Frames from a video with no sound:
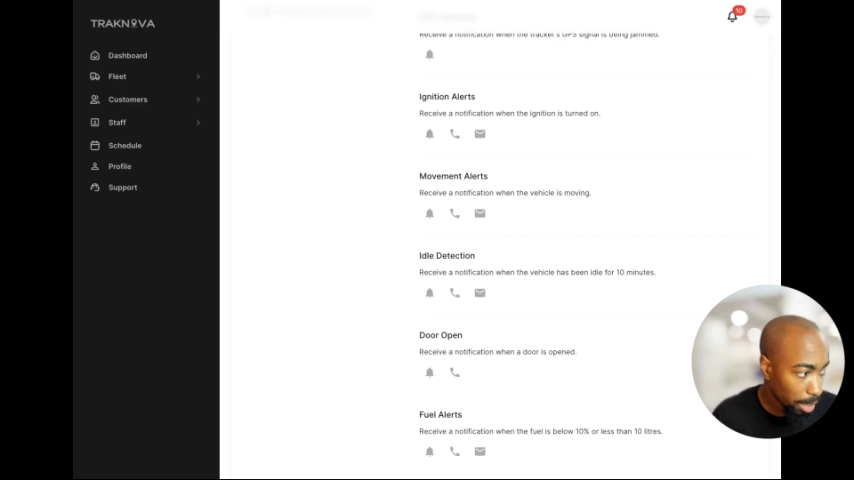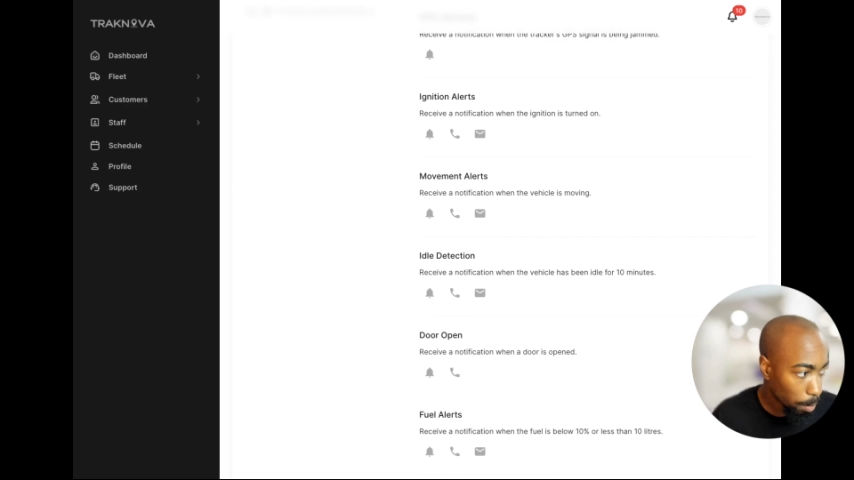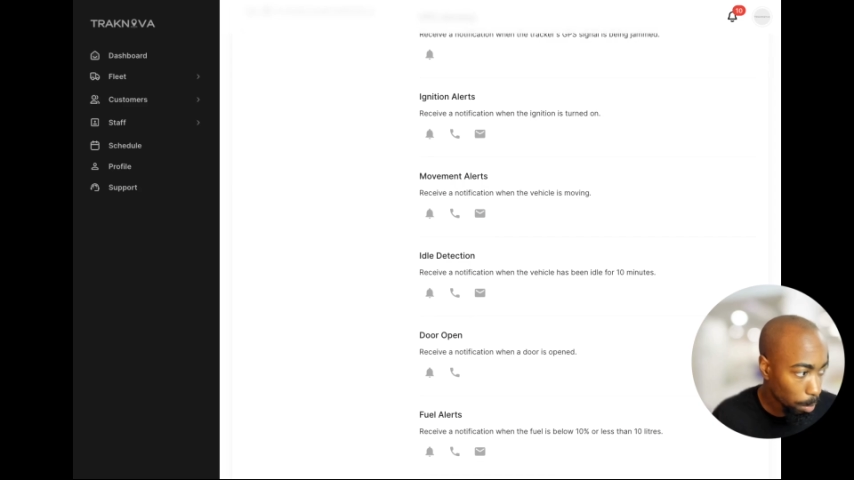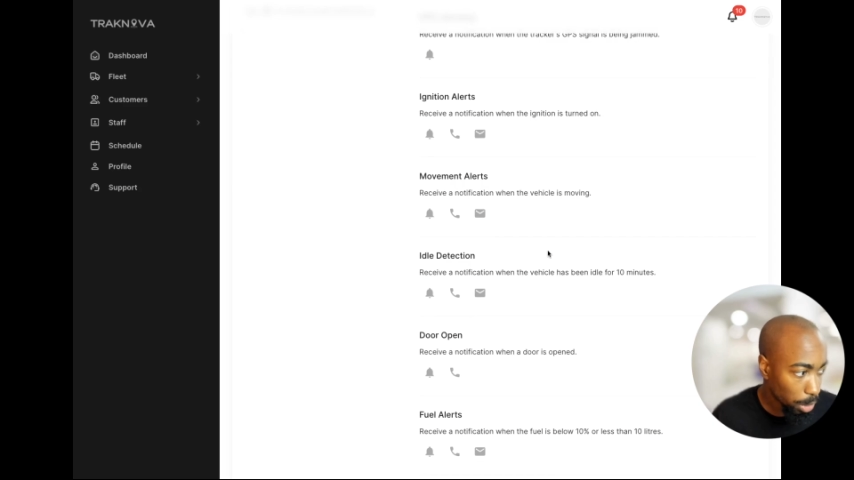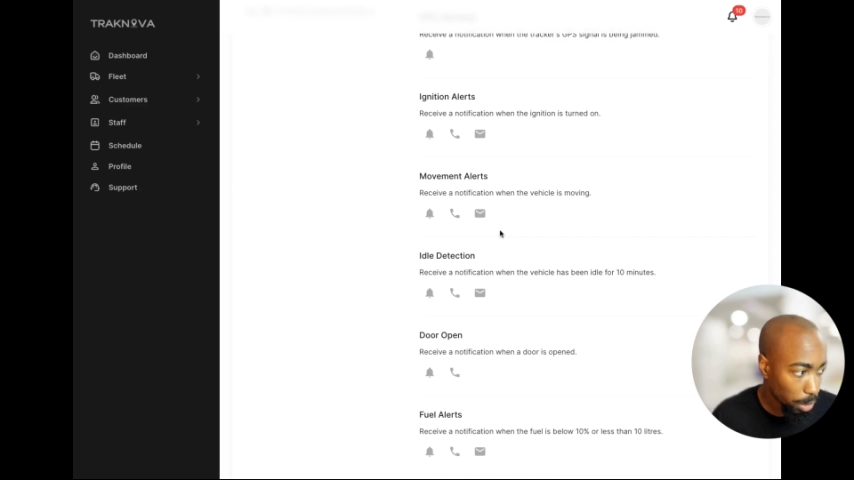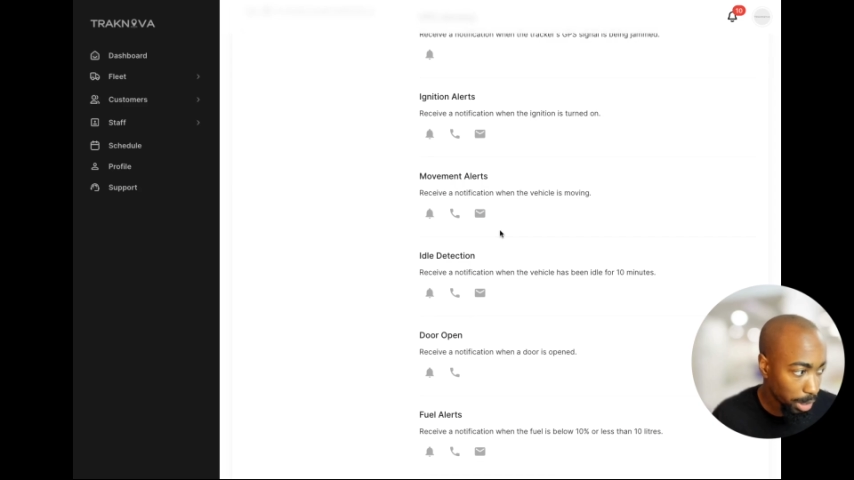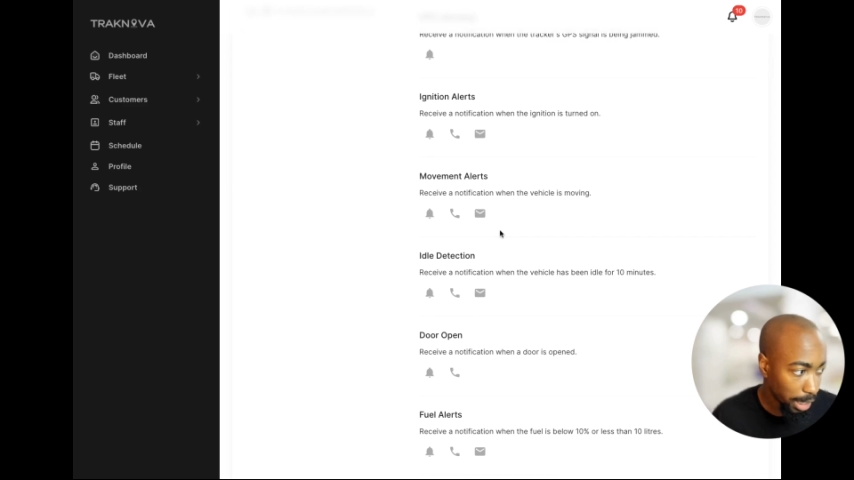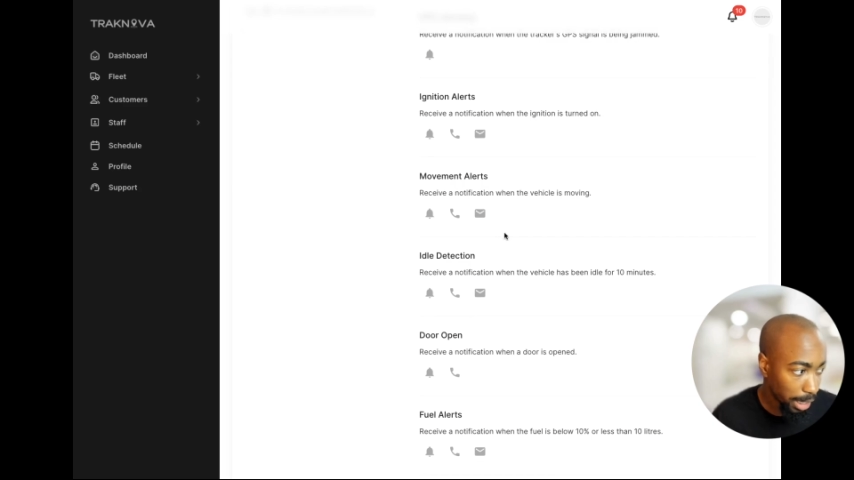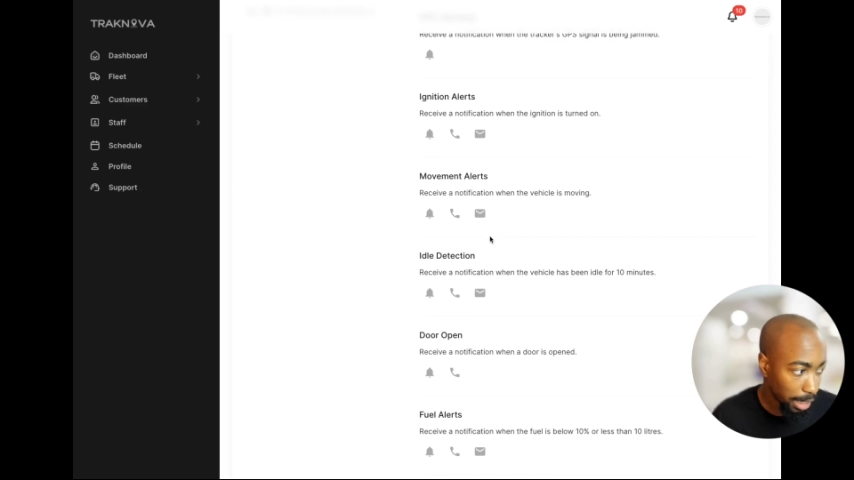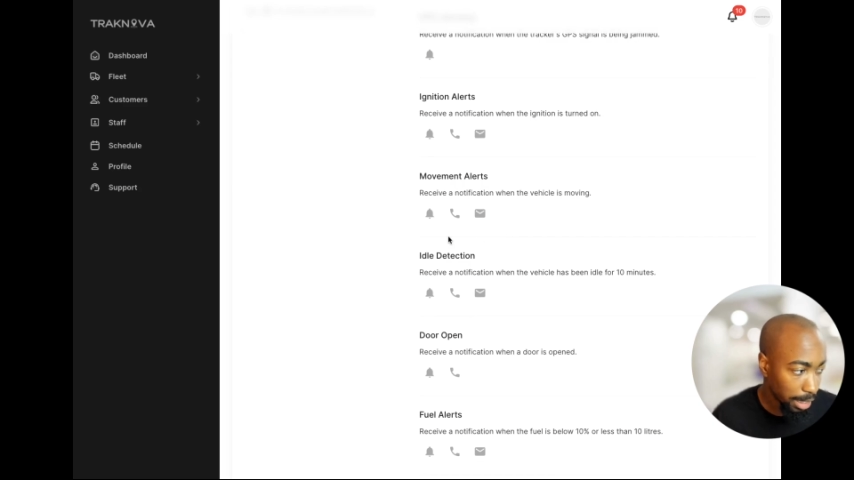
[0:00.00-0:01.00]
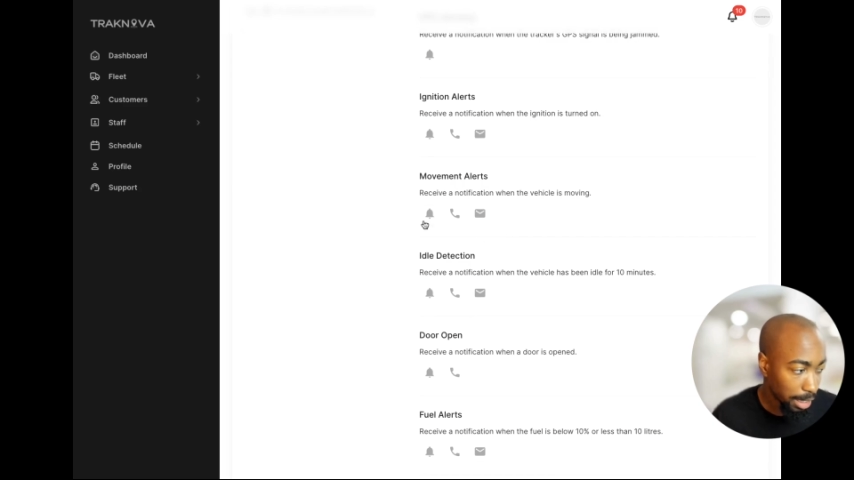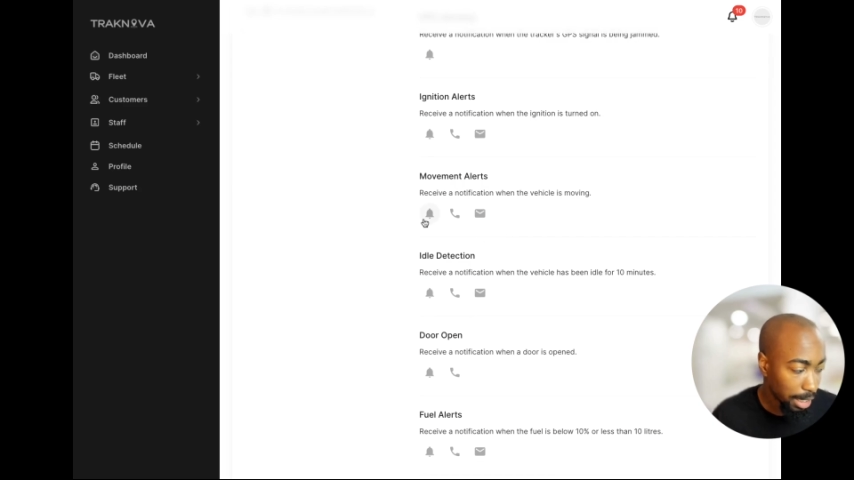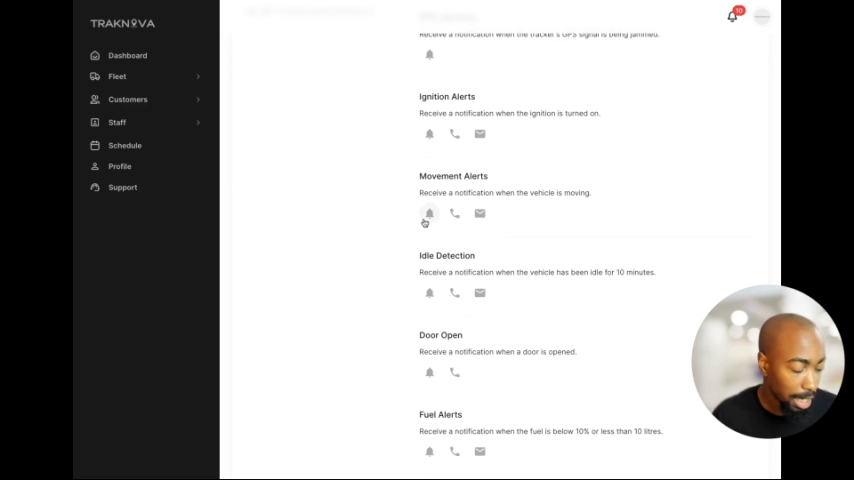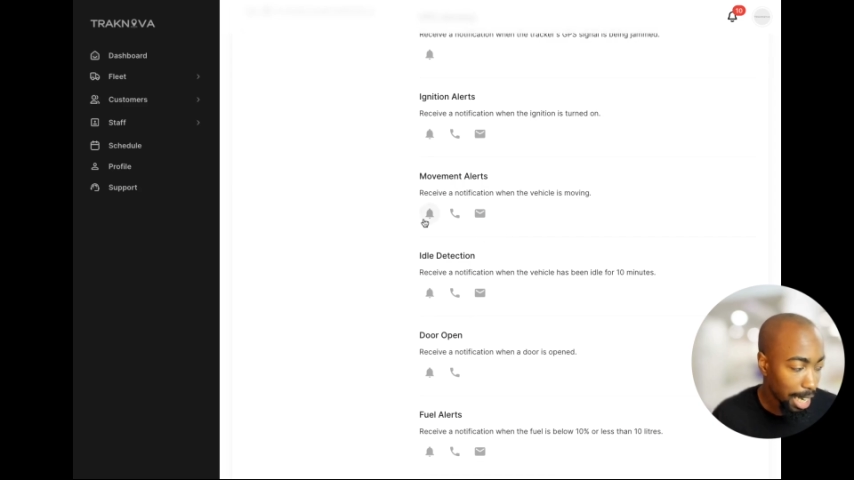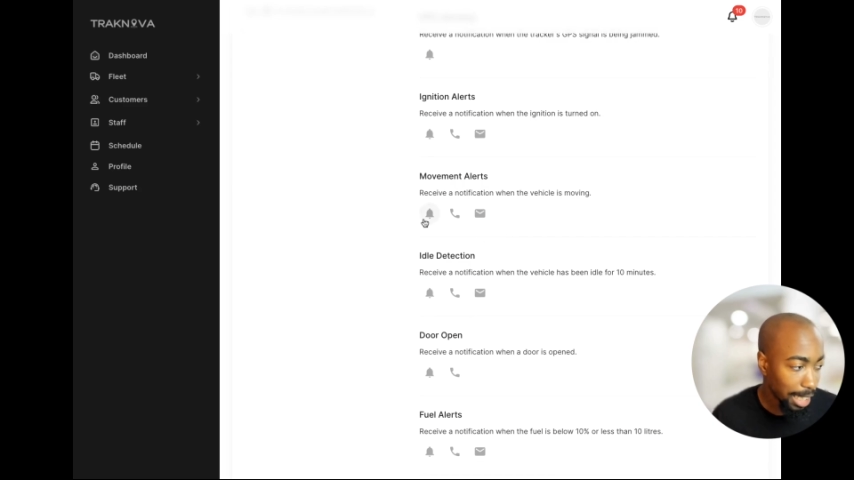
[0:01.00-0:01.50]
the one you need
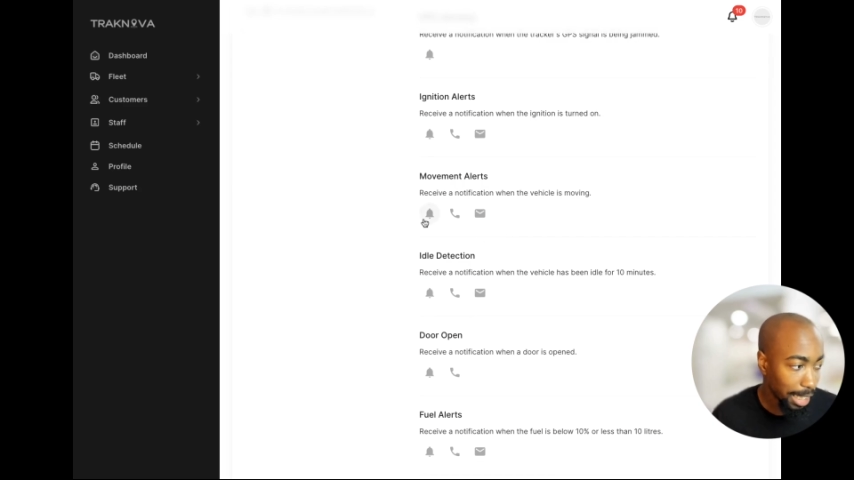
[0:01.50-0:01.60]
and